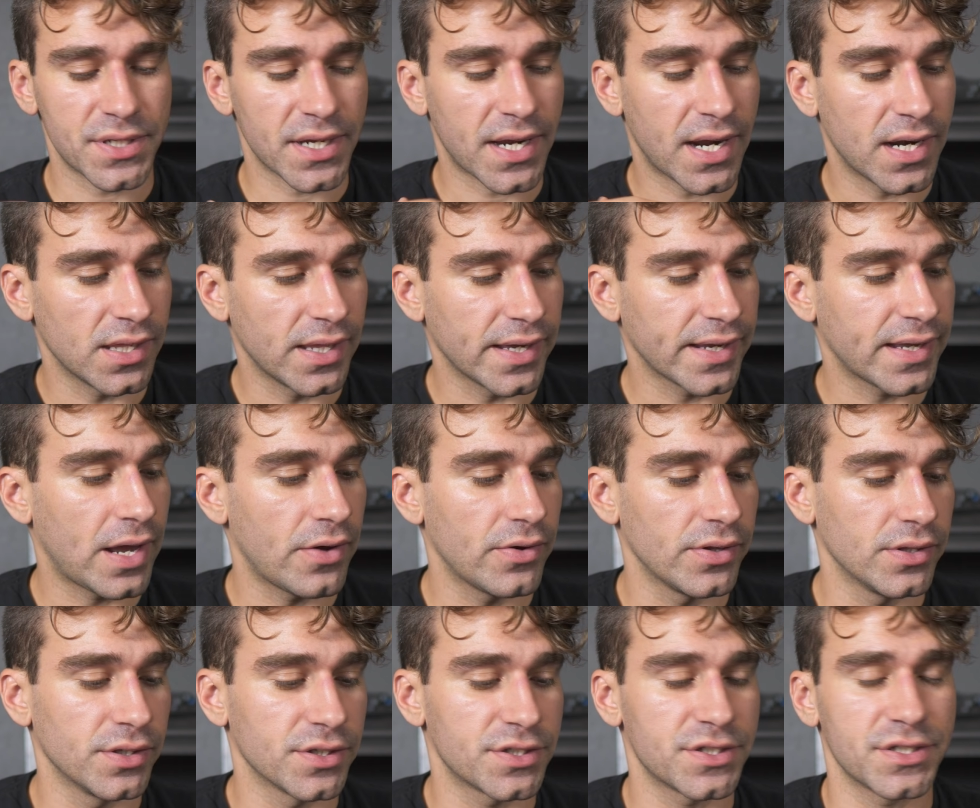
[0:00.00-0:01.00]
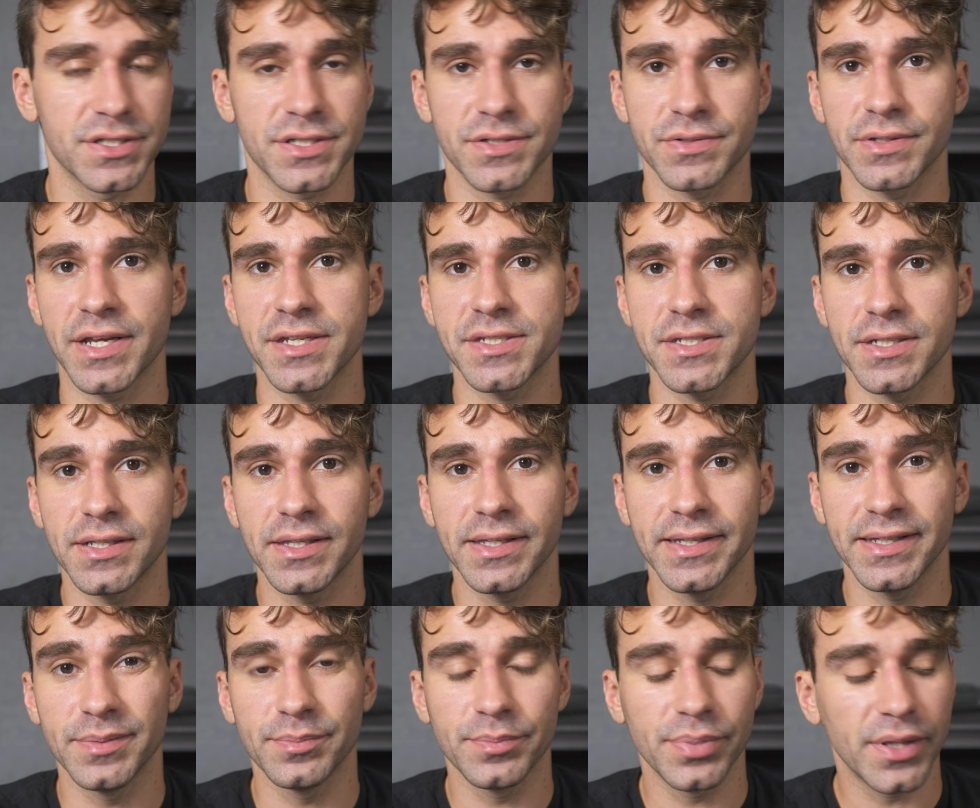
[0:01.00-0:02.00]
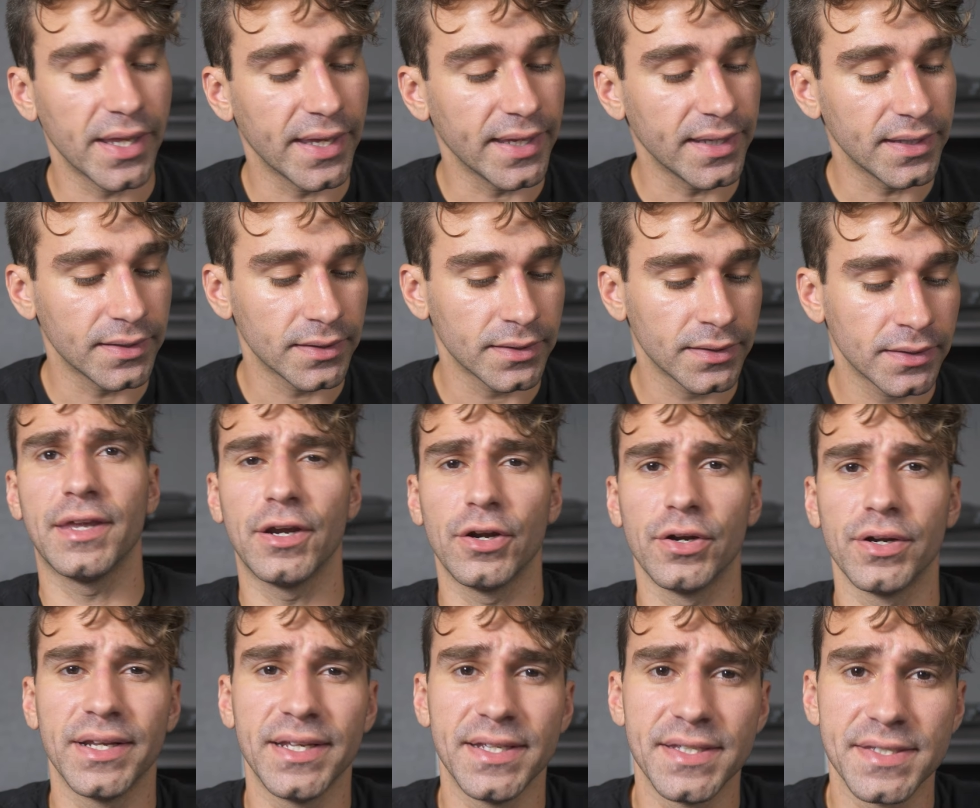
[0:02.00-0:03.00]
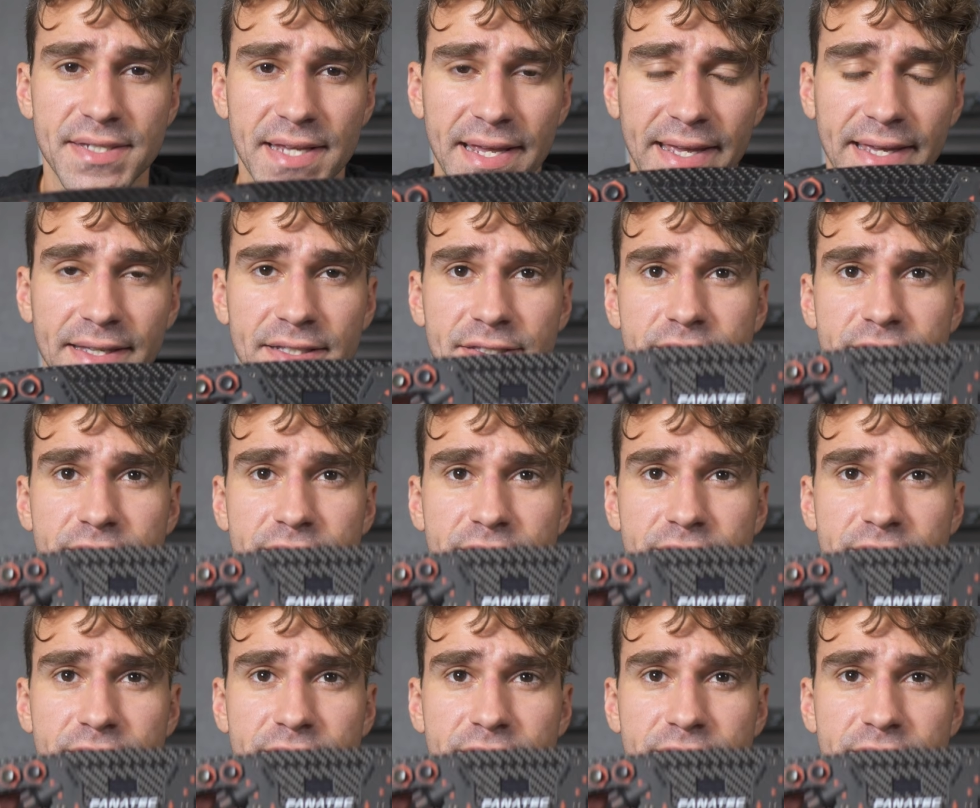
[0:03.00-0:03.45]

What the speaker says: I kind of like how it looks just nice and clean, plain. There is a